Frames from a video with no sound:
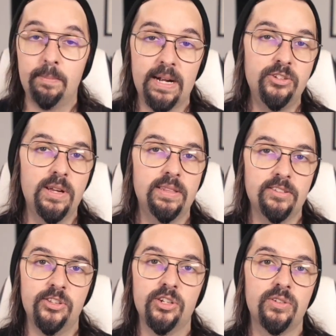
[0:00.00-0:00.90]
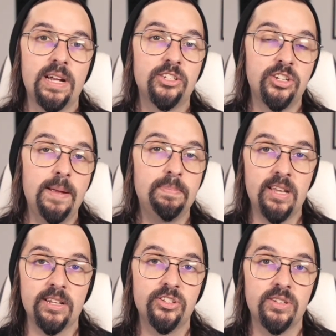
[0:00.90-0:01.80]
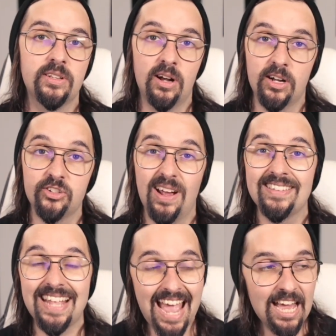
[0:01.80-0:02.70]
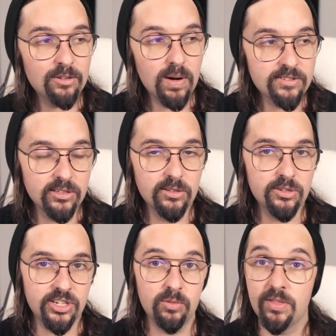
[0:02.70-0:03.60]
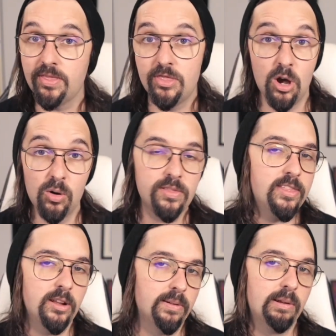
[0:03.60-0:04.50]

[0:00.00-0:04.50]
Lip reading: by doing this, you create shape, tension, contrast, and resolution with no theory